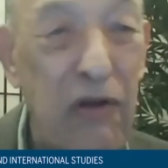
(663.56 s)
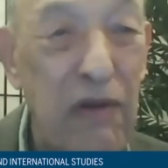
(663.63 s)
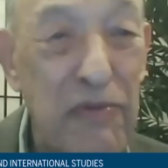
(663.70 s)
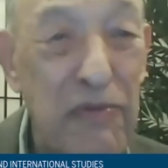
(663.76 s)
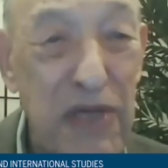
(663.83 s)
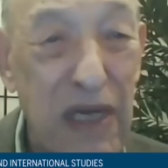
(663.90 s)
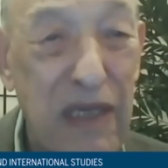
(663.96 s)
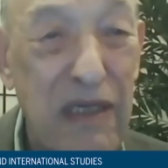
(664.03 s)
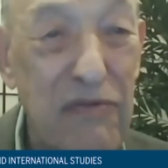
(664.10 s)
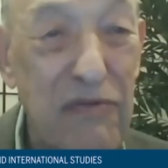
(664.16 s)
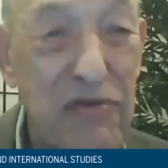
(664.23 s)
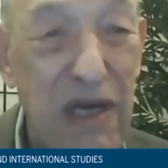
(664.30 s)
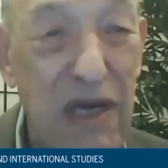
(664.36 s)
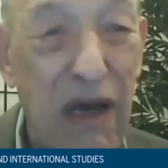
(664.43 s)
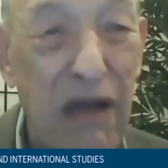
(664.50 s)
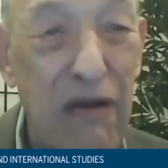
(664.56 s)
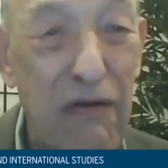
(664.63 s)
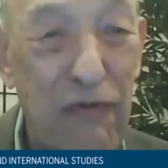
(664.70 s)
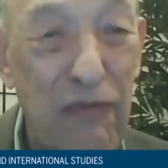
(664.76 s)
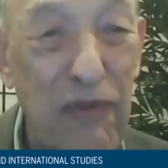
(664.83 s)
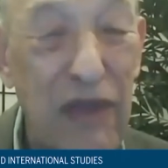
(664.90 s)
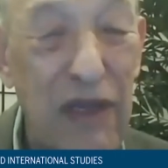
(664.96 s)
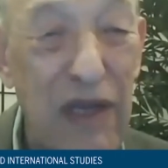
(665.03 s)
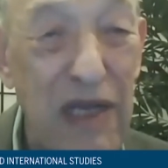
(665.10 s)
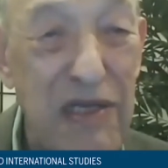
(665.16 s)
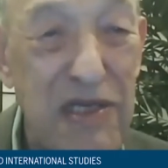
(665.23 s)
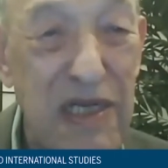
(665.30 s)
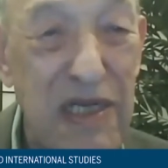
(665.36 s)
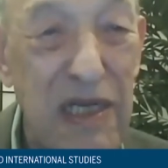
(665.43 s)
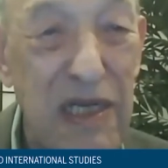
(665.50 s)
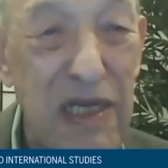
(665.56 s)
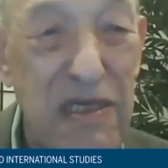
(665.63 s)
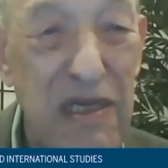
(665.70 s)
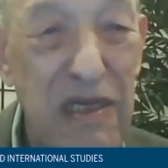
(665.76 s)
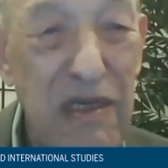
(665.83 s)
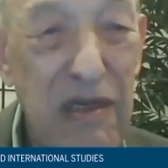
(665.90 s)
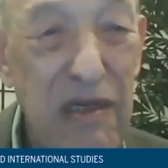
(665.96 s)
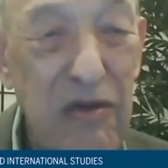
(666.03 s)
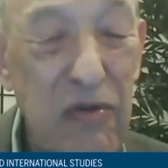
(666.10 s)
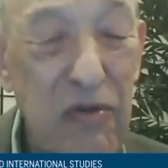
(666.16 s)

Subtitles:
objective scholar from the United States who